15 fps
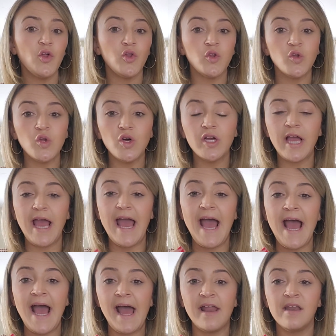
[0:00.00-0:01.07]
Look
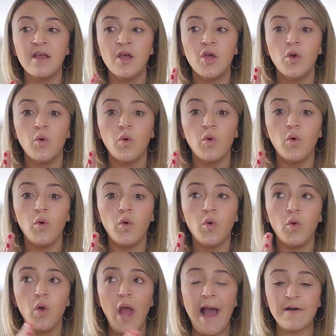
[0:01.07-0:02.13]
at
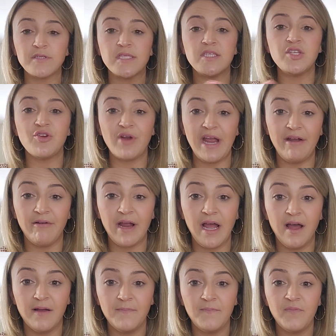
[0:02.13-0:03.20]
houses in your
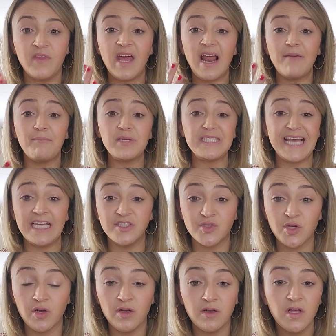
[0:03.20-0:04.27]
area that have
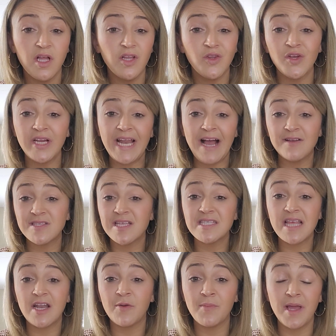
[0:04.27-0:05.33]
potential. Look at houses
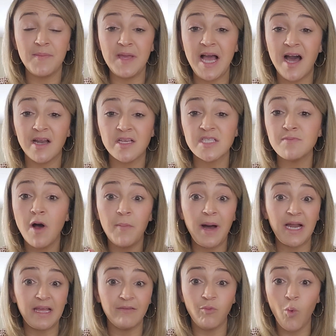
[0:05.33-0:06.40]
that are maybe on a small
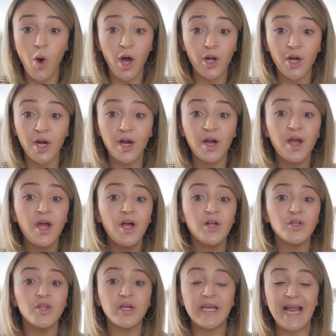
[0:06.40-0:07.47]
body of water.
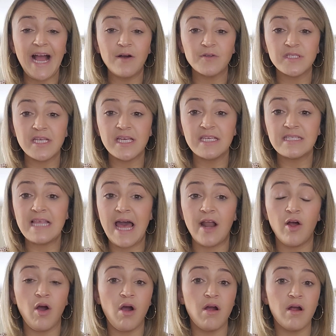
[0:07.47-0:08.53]
Look at houses that
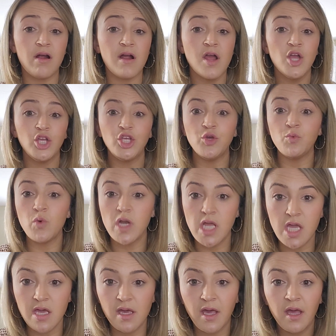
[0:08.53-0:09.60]
are
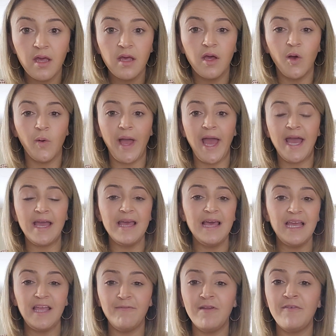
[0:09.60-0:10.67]
unique, okay?
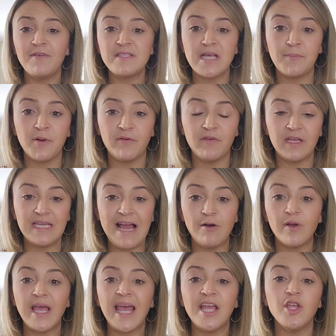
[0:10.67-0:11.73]
Even if it's not perfect now,
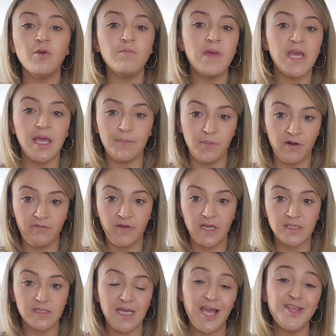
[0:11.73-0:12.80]
can you make it
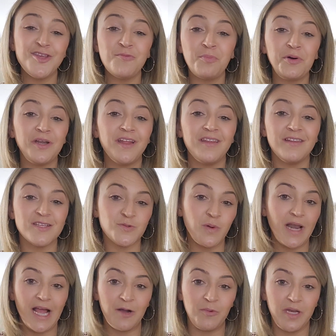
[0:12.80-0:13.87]
perfect? Can you put in the
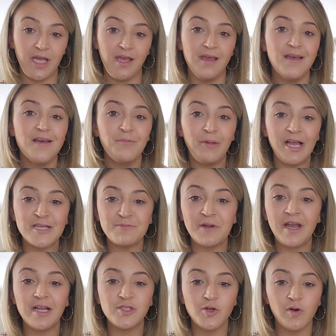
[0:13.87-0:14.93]
sweat equity? My husband
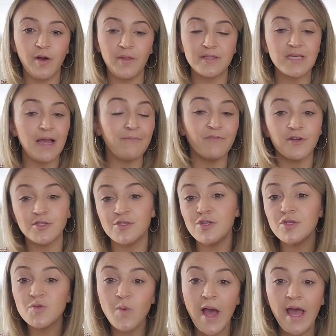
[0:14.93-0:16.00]
and I joke all the time, first
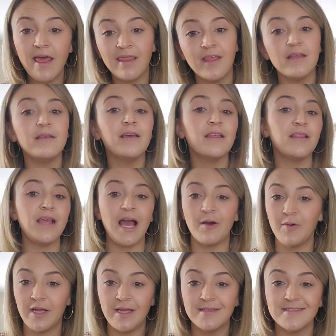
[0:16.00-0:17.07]
you sweat, then you get the
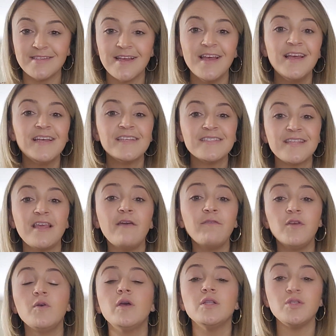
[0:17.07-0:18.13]
equities. See if
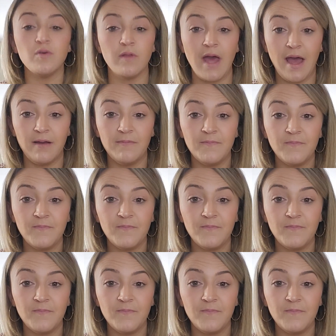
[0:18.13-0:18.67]
you can do that.